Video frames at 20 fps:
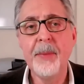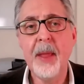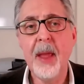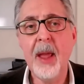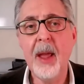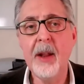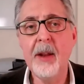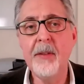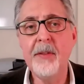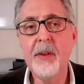
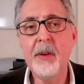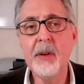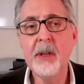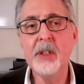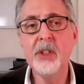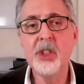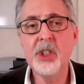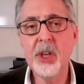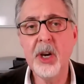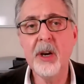And if you can
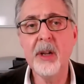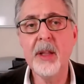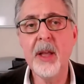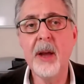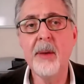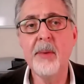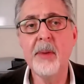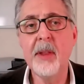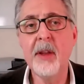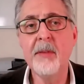share that
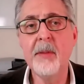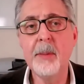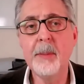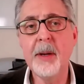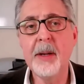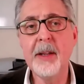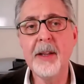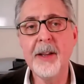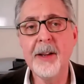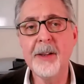with
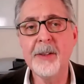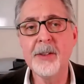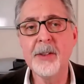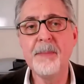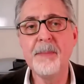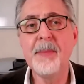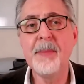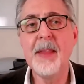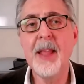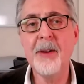everybody else,
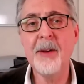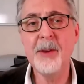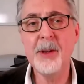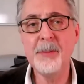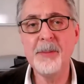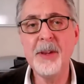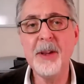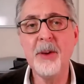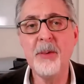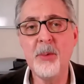that would
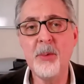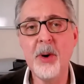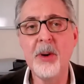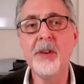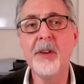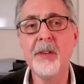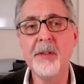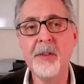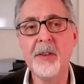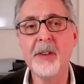be a
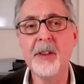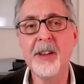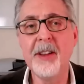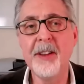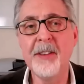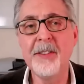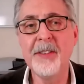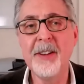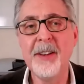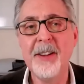wonderful
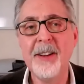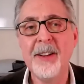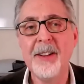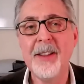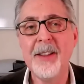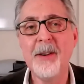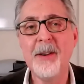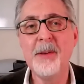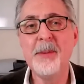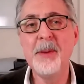gift.
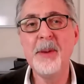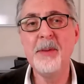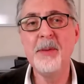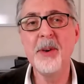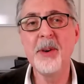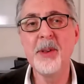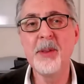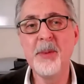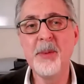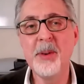That would be
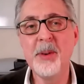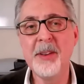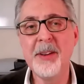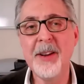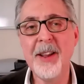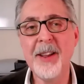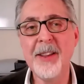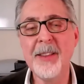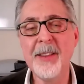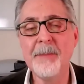worth more than
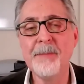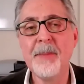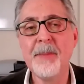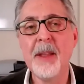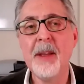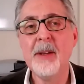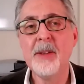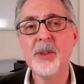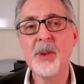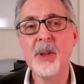anything.
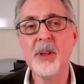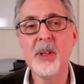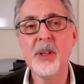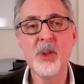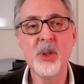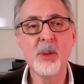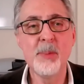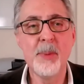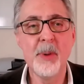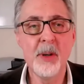So this
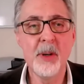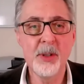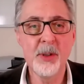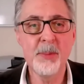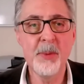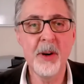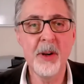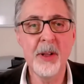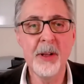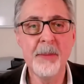is Bert
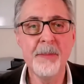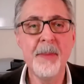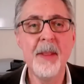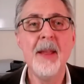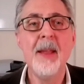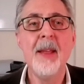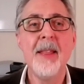Sperling.